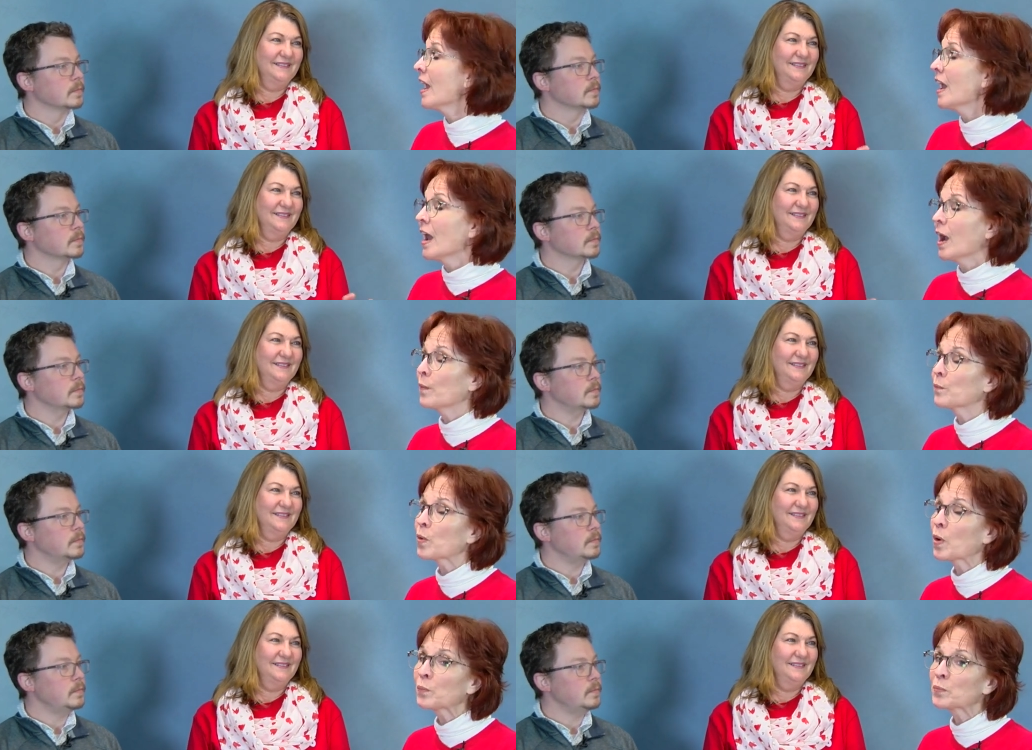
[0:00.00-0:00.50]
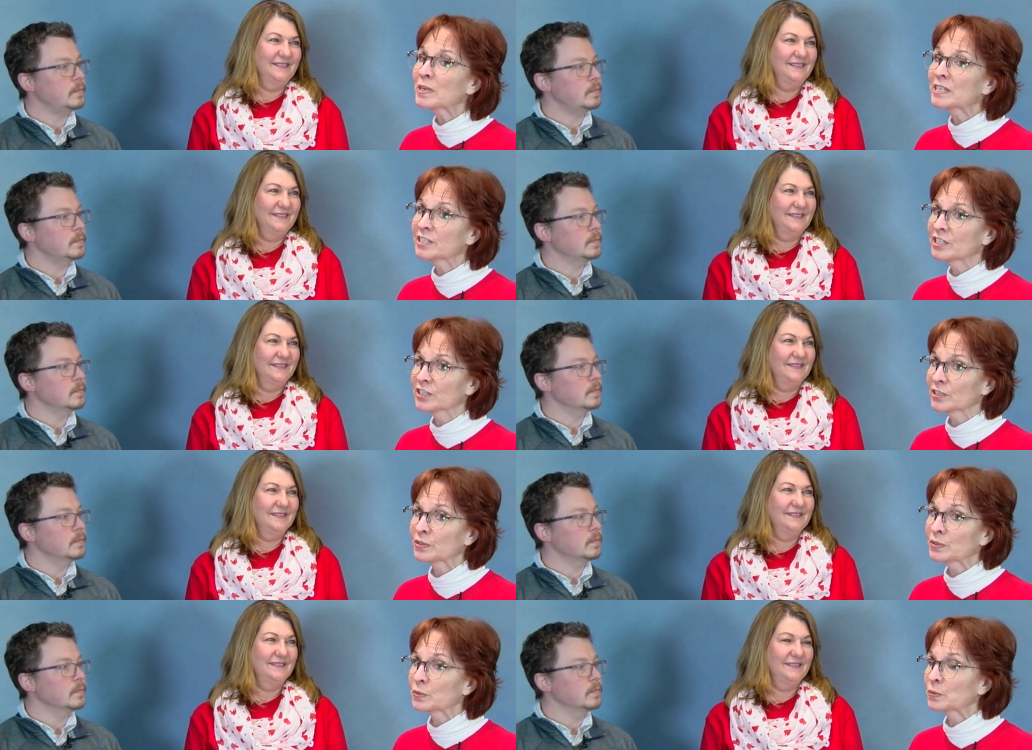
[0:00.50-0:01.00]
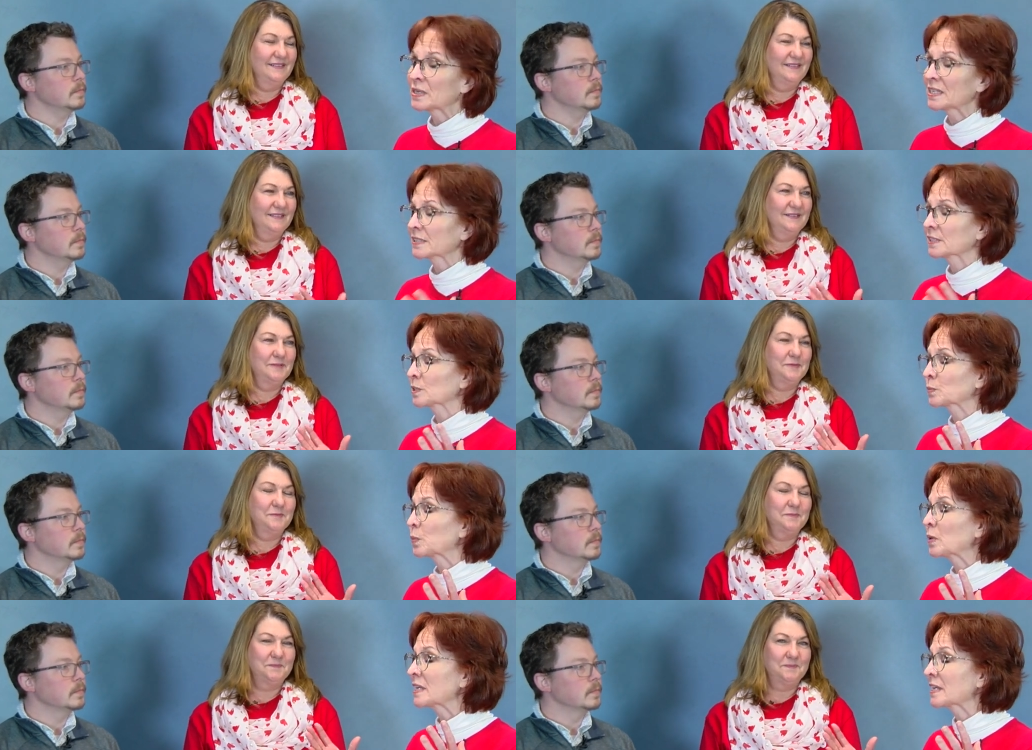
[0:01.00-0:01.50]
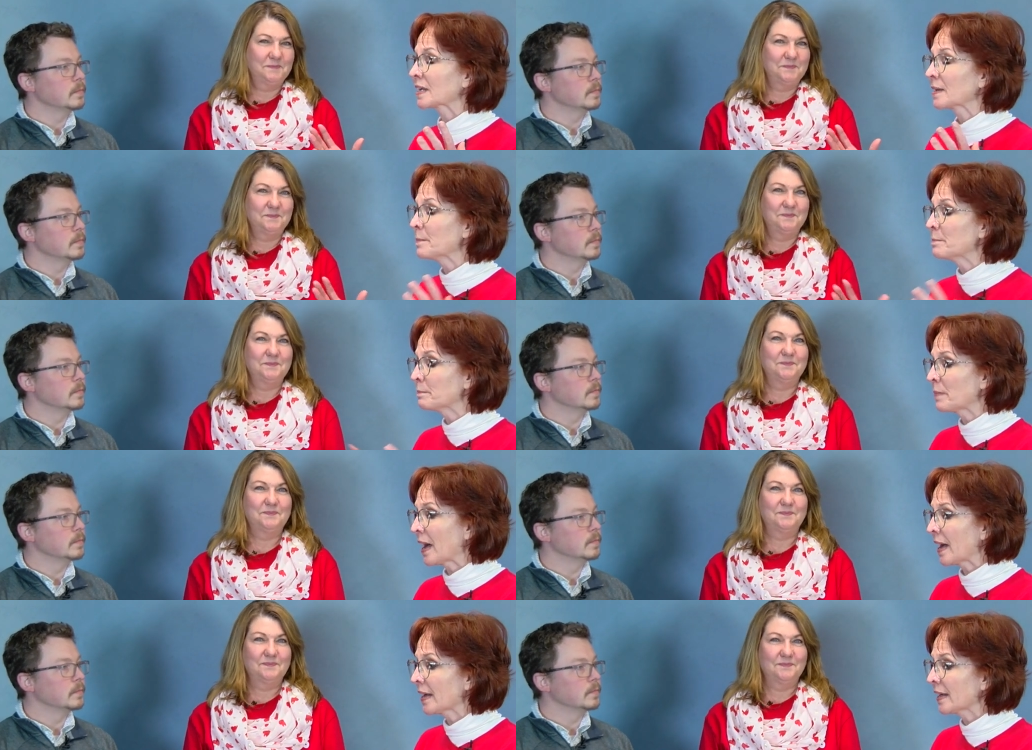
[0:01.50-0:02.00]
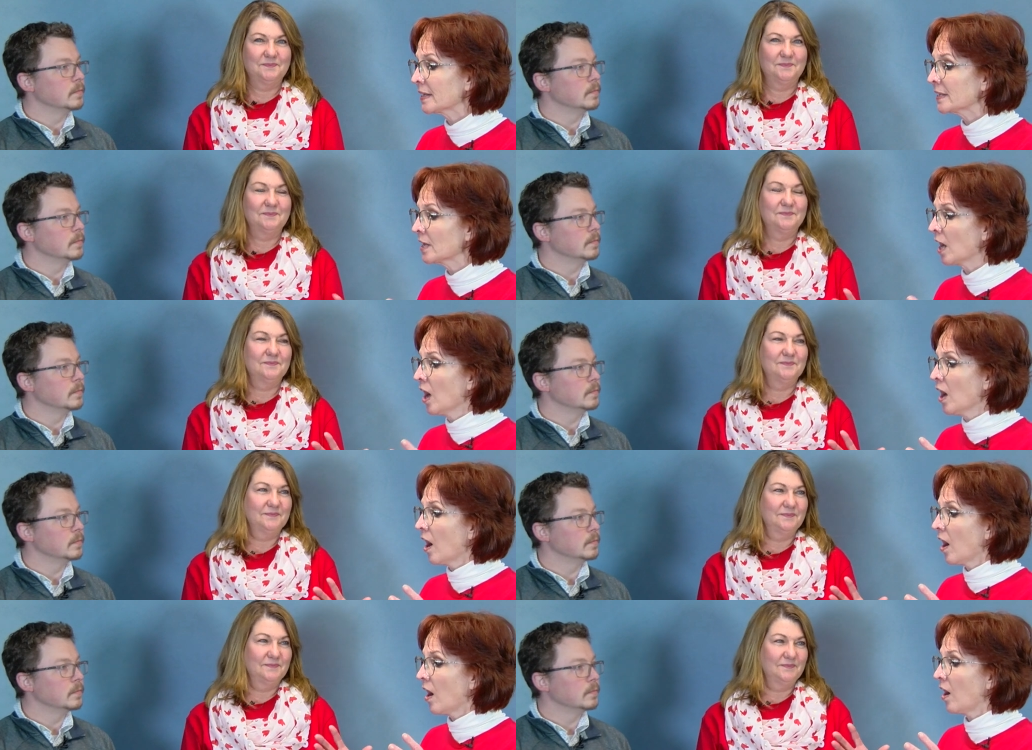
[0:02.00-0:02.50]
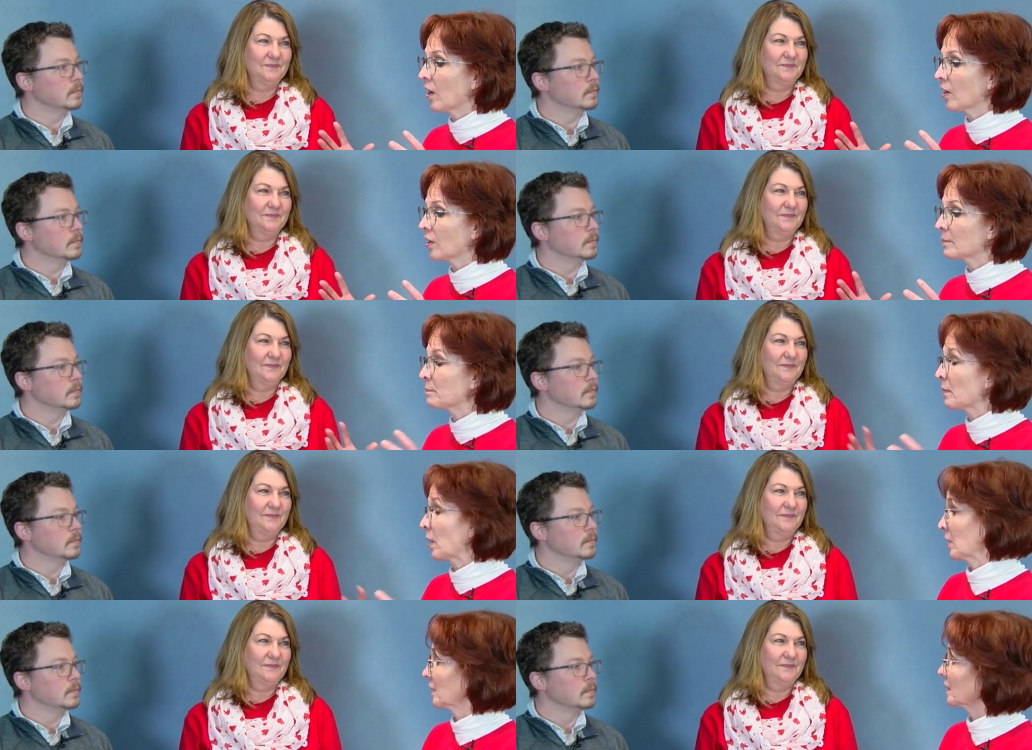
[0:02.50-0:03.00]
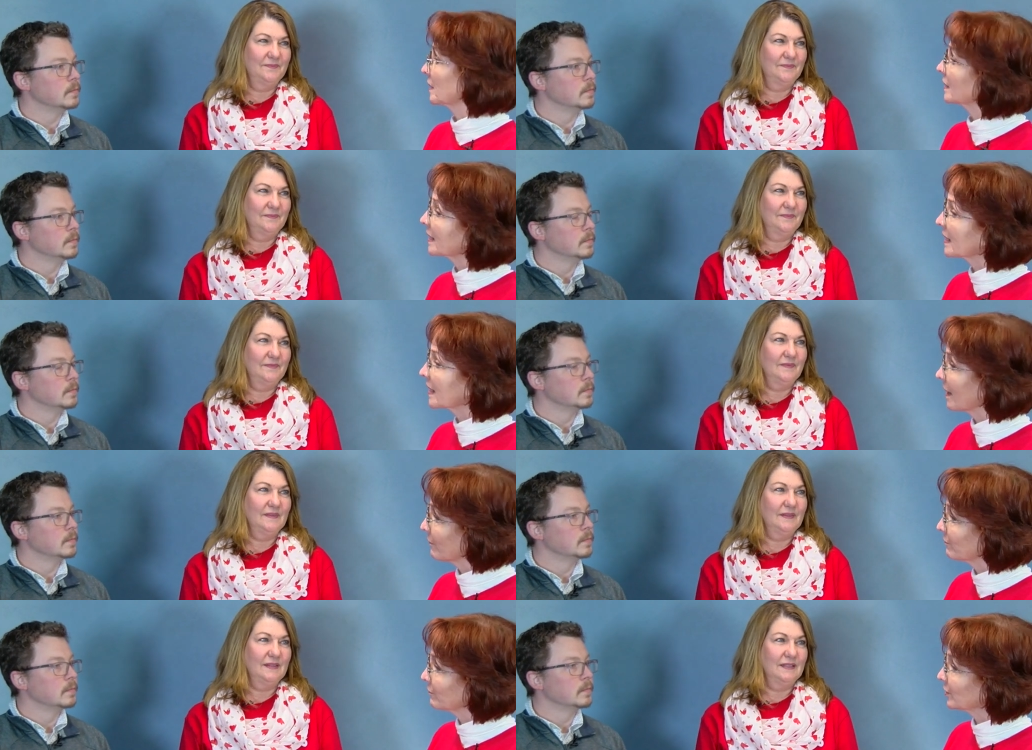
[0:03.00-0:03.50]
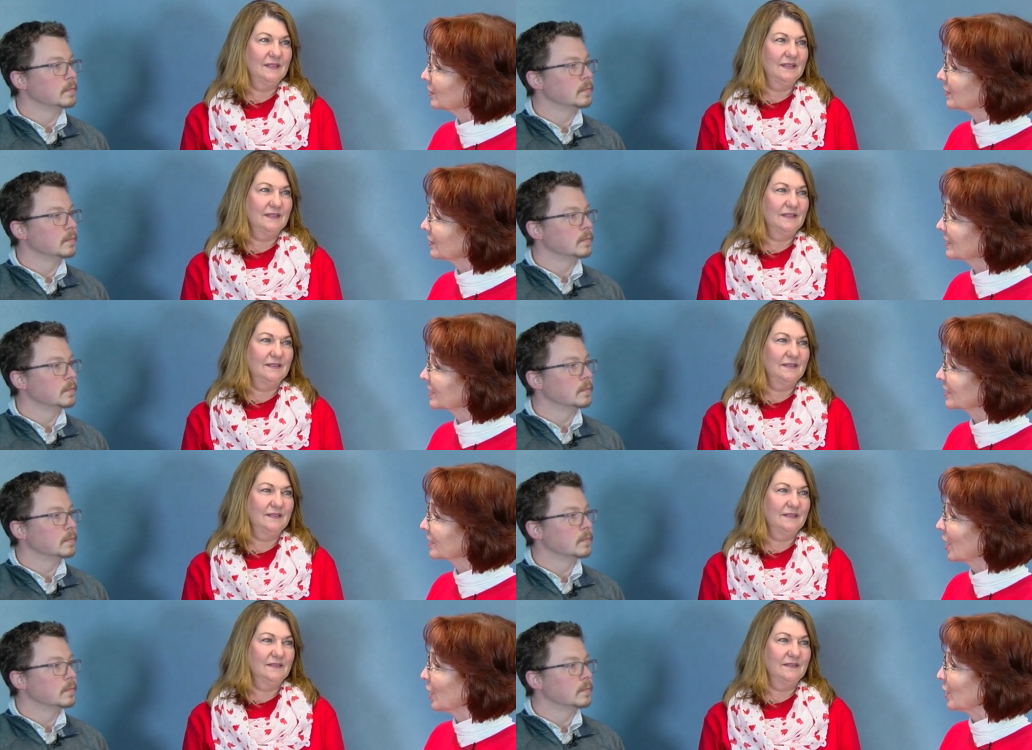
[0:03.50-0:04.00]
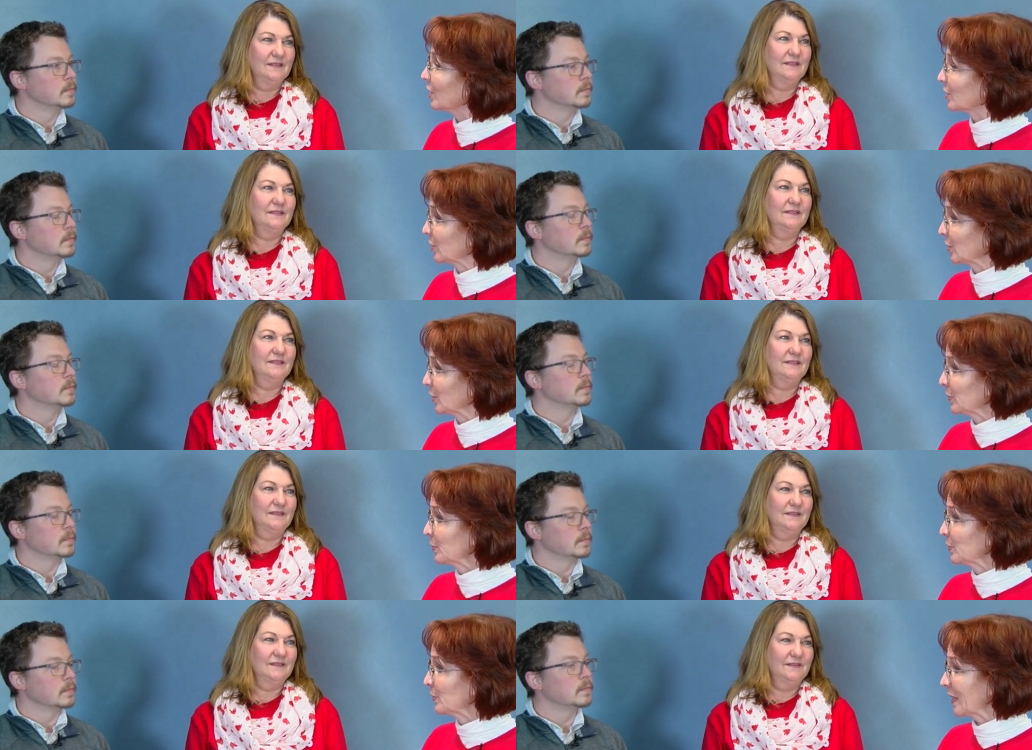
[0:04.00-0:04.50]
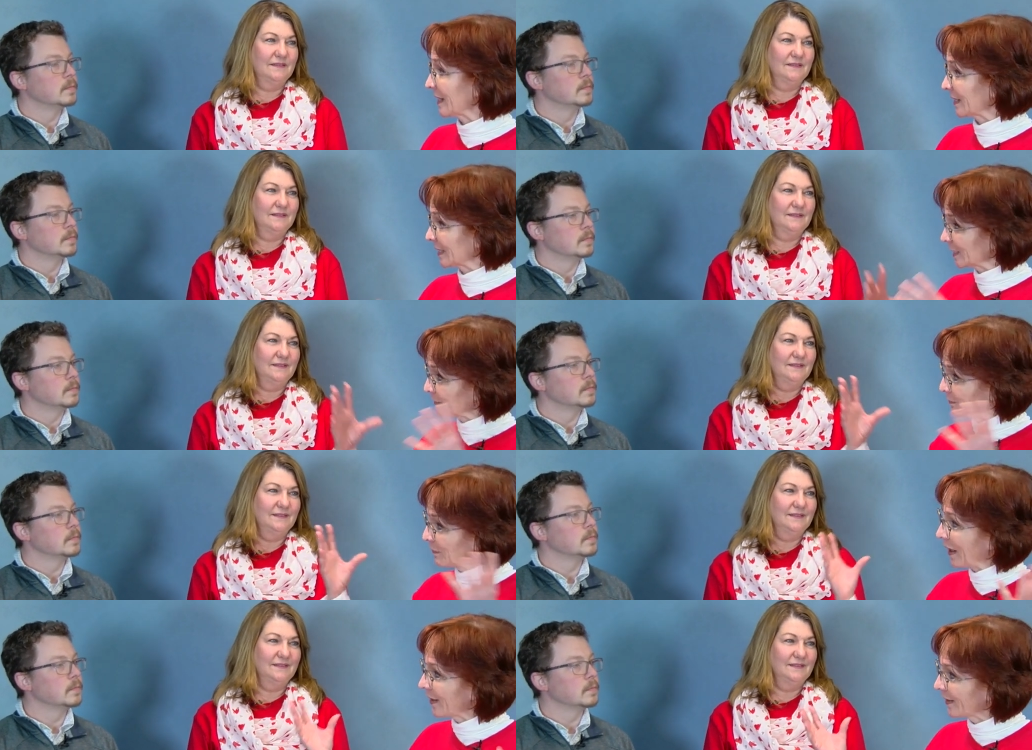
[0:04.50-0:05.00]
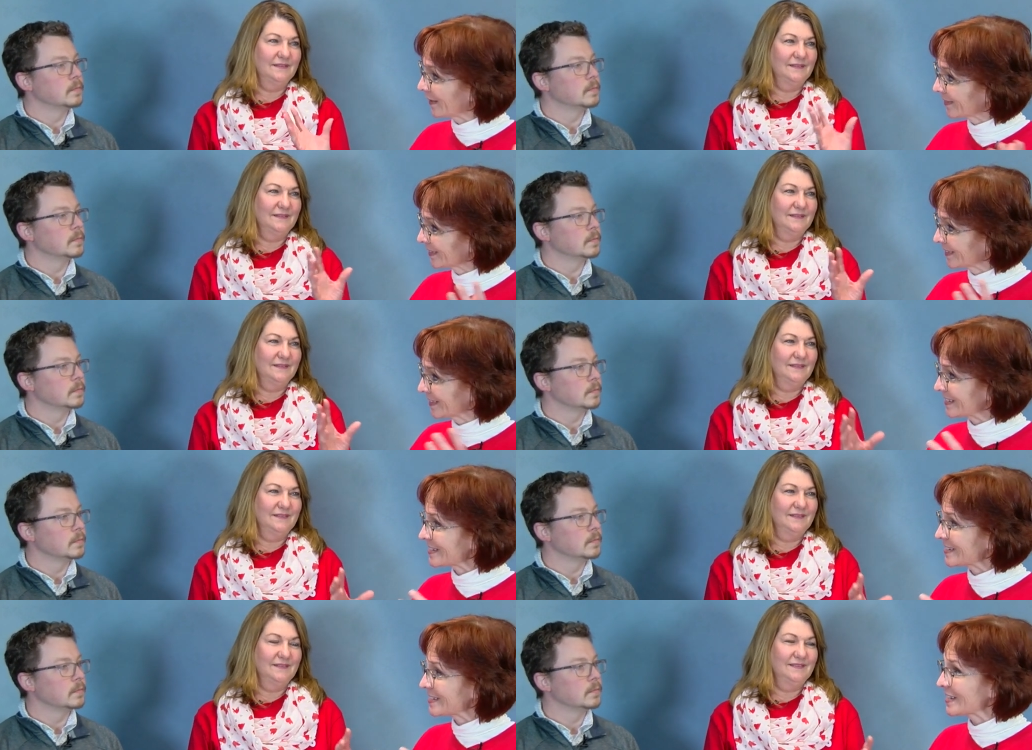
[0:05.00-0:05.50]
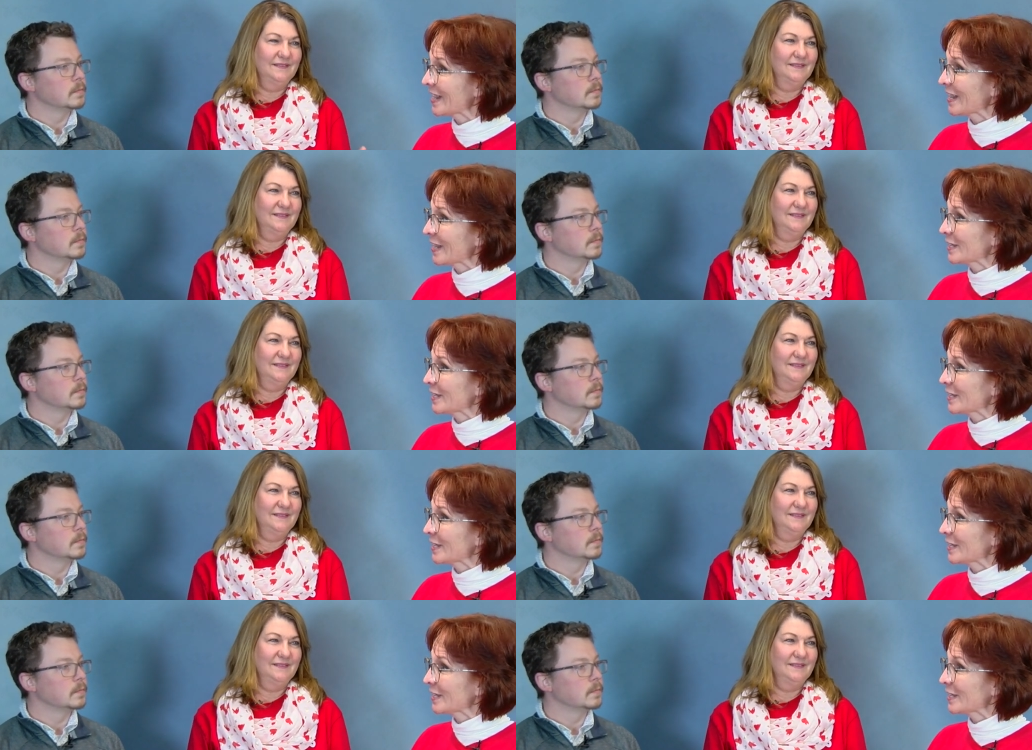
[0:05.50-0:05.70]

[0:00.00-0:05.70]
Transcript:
Speaker 1: And what we do is we combine our marketing efforts to expand the